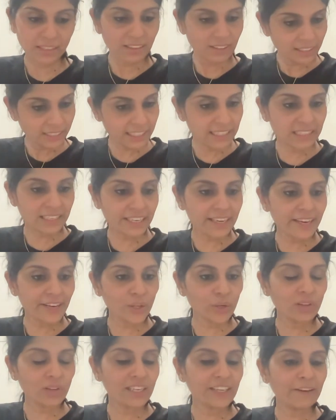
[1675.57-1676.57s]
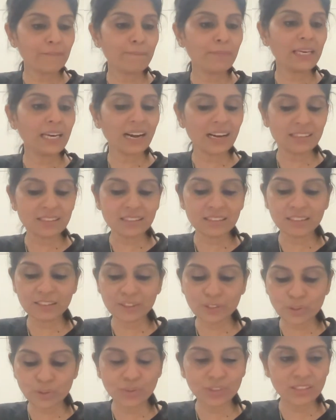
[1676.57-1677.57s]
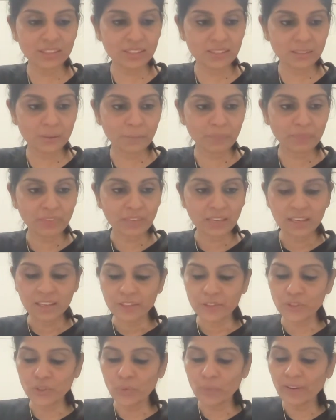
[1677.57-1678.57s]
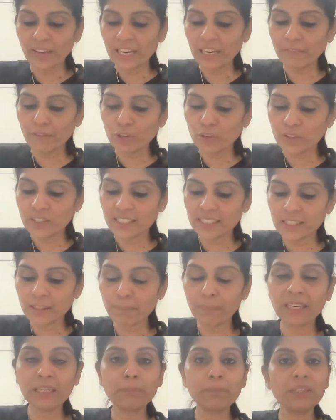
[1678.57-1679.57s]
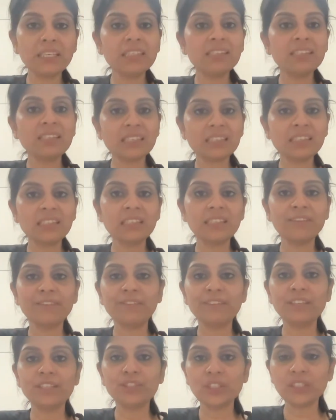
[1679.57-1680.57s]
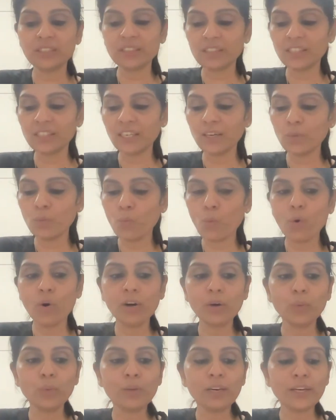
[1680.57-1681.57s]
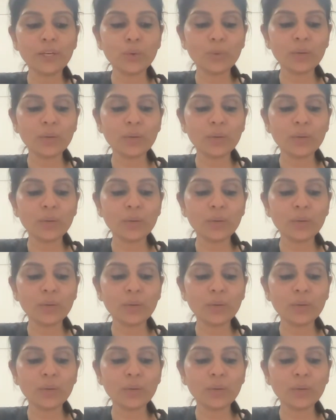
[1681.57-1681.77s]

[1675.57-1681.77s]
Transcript: Yeah, can you all give me answers to this? So whenever you suspect B6 deficiency, what will you